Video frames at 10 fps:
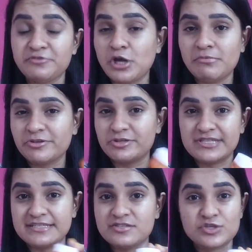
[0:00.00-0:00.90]
if you come across
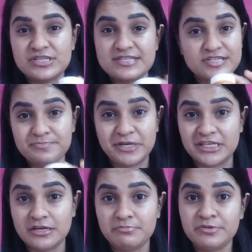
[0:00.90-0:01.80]
this, just, just pick
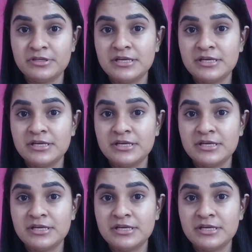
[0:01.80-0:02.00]
it up.